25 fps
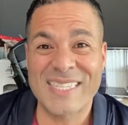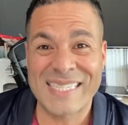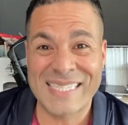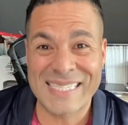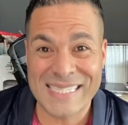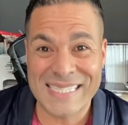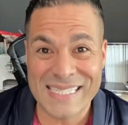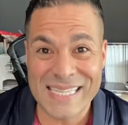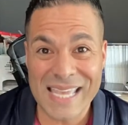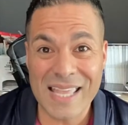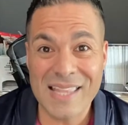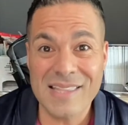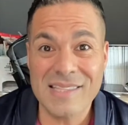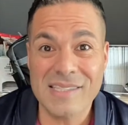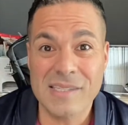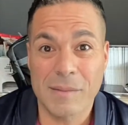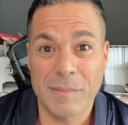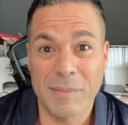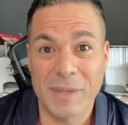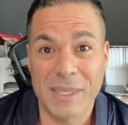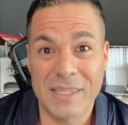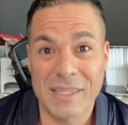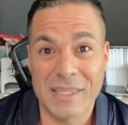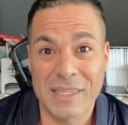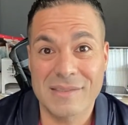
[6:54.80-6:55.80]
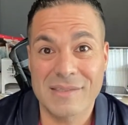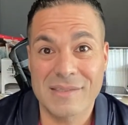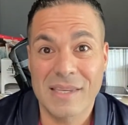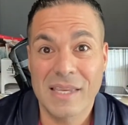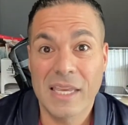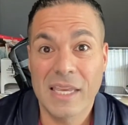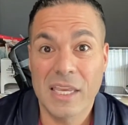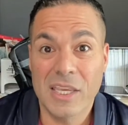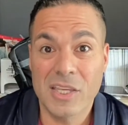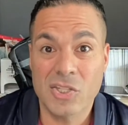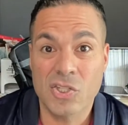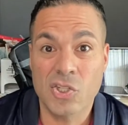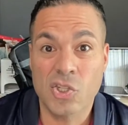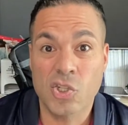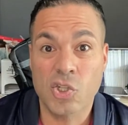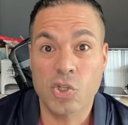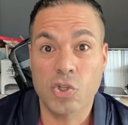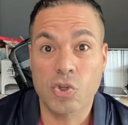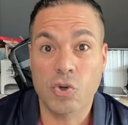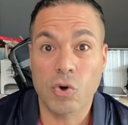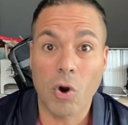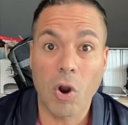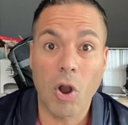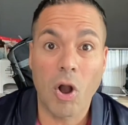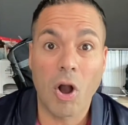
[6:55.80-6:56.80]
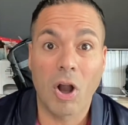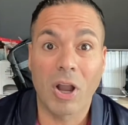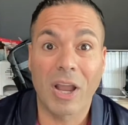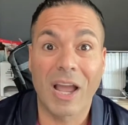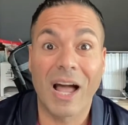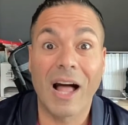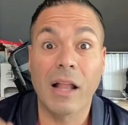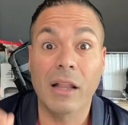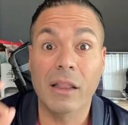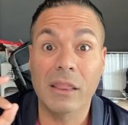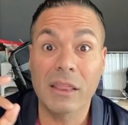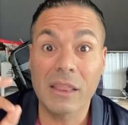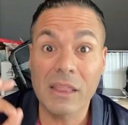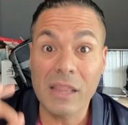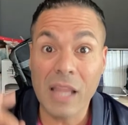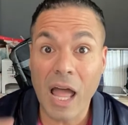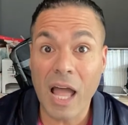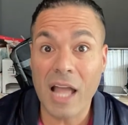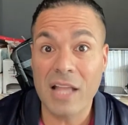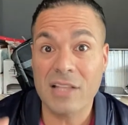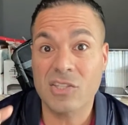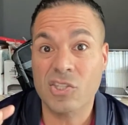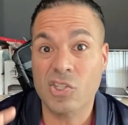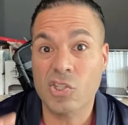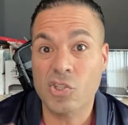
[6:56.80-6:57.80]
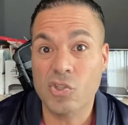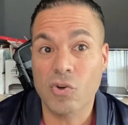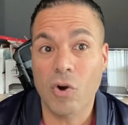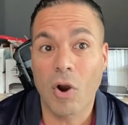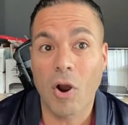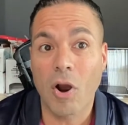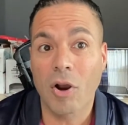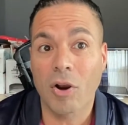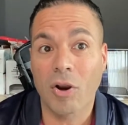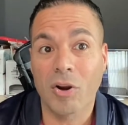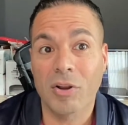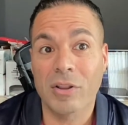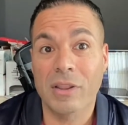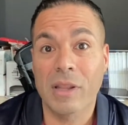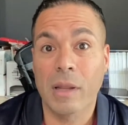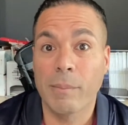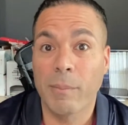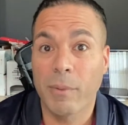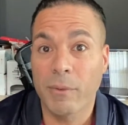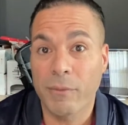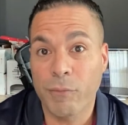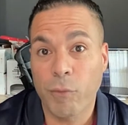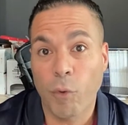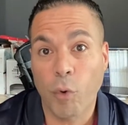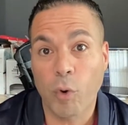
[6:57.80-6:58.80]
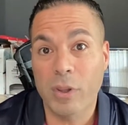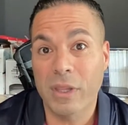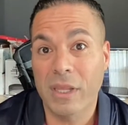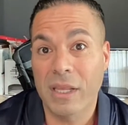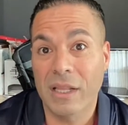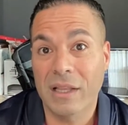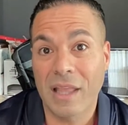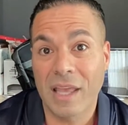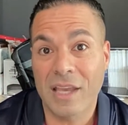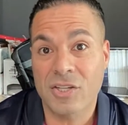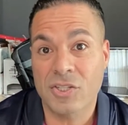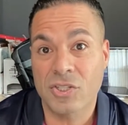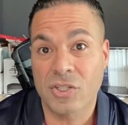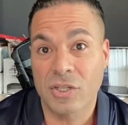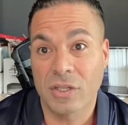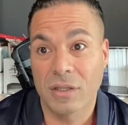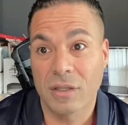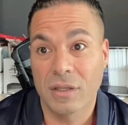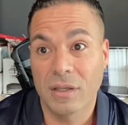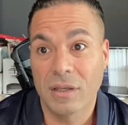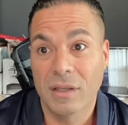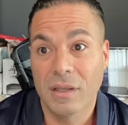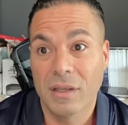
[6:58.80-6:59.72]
sentiment is strong, a lot stronger than before the election.